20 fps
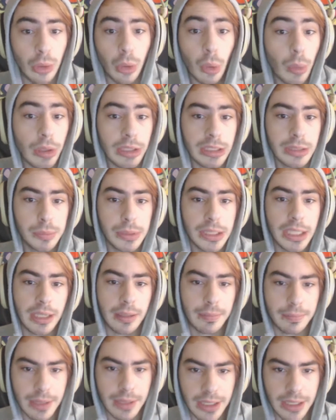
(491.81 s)
always
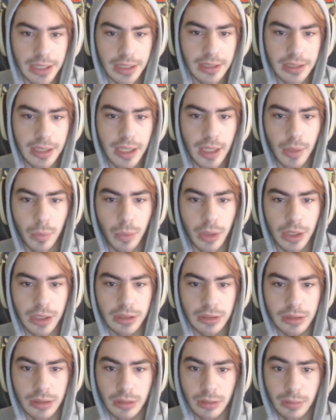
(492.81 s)
being me. I
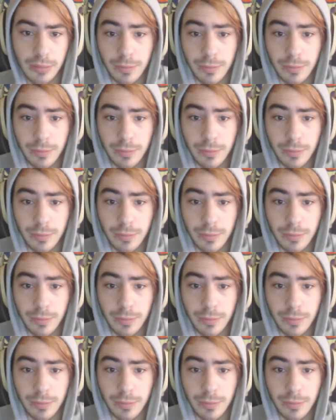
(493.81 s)
want to